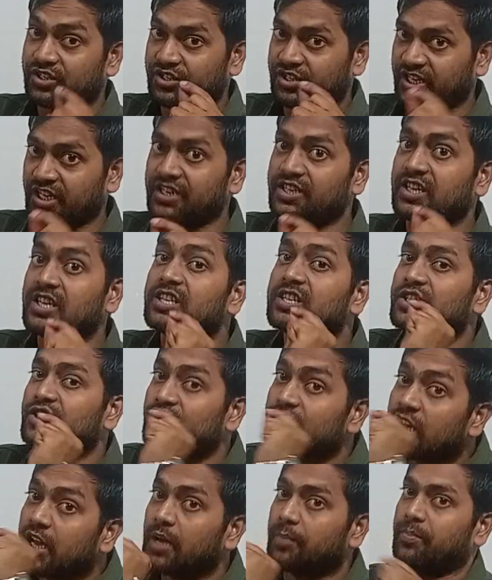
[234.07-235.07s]
Change its
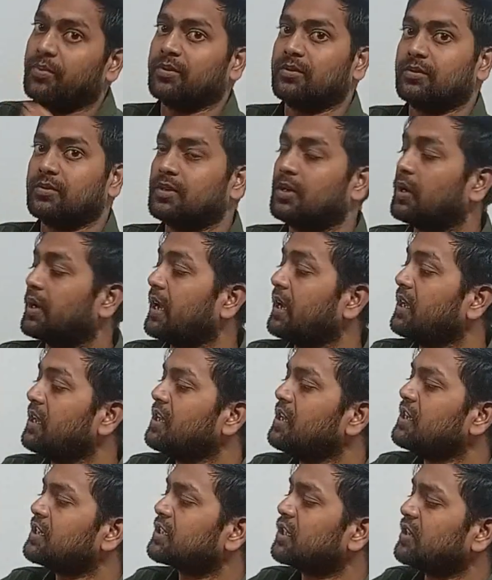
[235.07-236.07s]
shape.
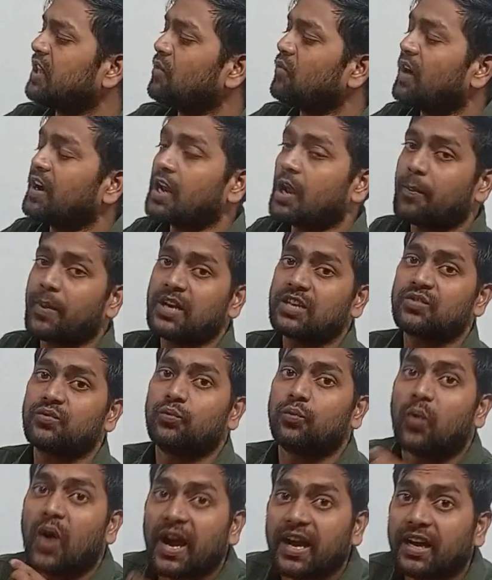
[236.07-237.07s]
Okay, so then what happens?
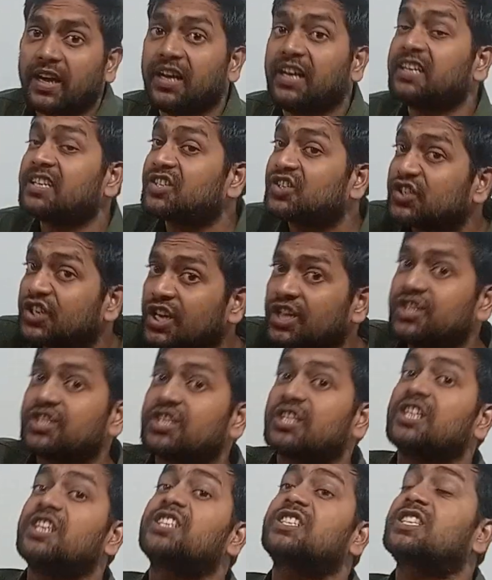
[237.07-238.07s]
Why it
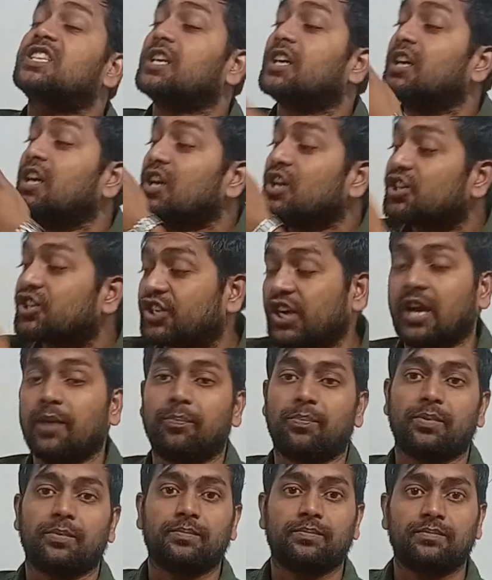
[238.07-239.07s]
changed its
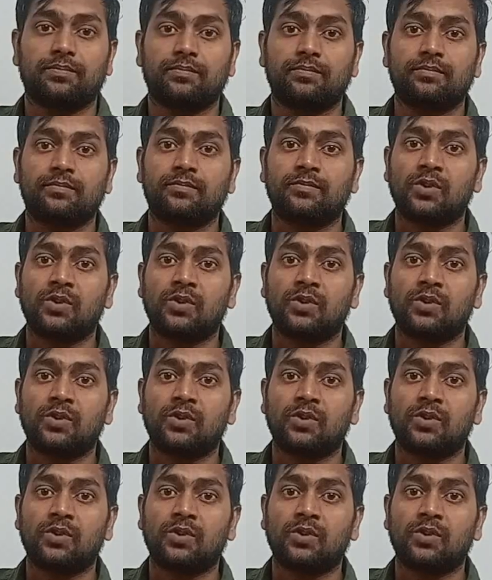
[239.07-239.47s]
shape?